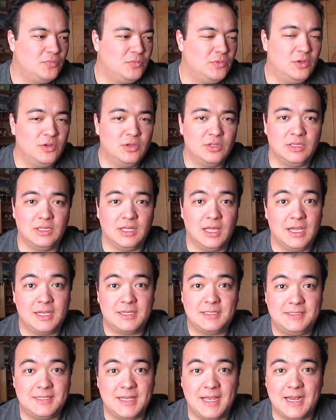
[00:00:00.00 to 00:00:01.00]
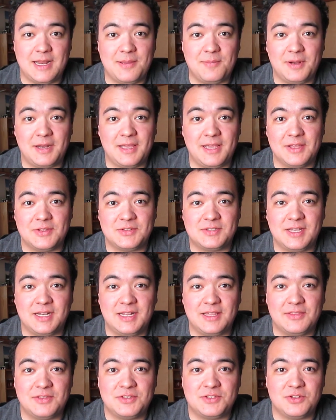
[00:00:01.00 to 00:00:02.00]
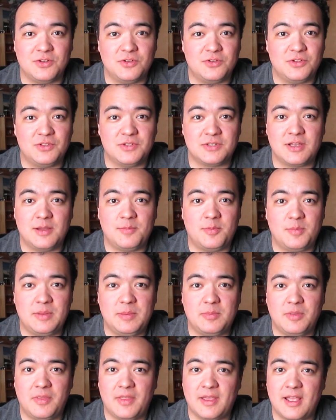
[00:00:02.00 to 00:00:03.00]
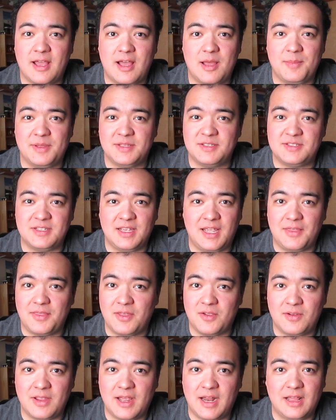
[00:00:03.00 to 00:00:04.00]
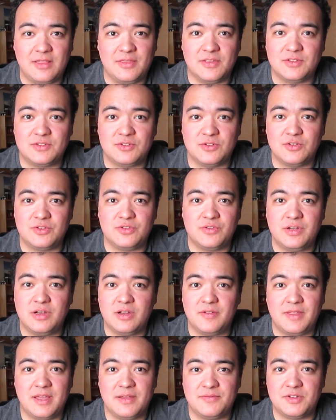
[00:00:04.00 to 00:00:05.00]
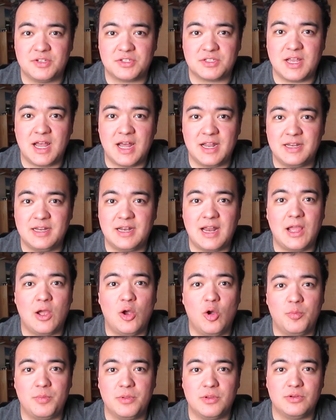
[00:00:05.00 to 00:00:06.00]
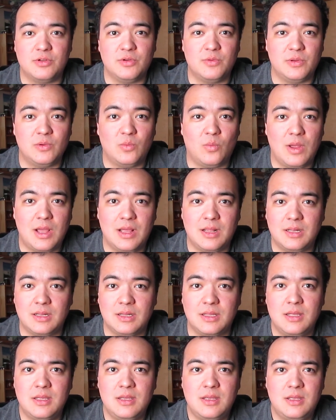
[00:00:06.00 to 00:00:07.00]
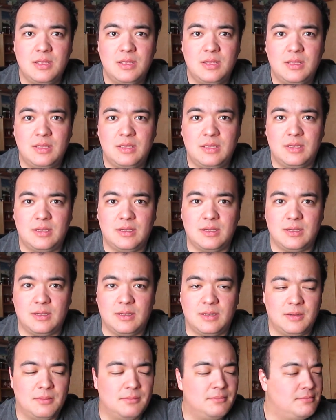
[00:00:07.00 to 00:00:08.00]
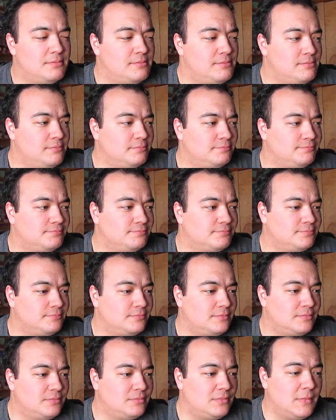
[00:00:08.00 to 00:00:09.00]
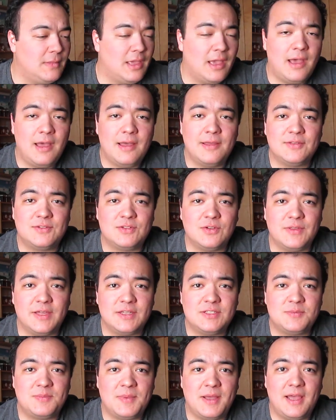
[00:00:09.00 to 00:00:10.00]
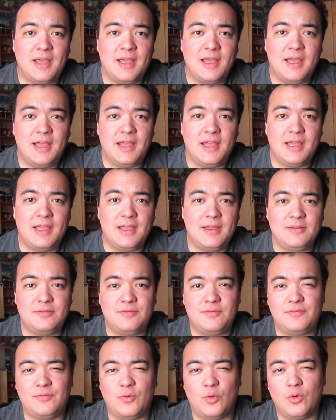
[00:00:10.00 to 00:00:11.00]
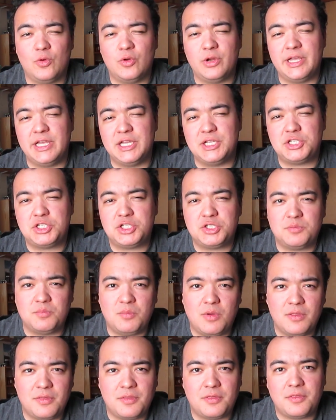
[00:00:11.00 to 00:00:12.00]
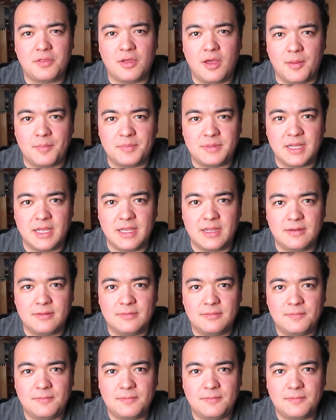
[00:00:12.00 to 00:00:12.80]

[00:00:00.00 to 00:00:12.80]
Good luck to anybody else getting the surgery. There's a couple people in the comments saying they're getting the surgery or they've just gotten it. I hope you're doing well. Yeah, so that's my 4-ish month update.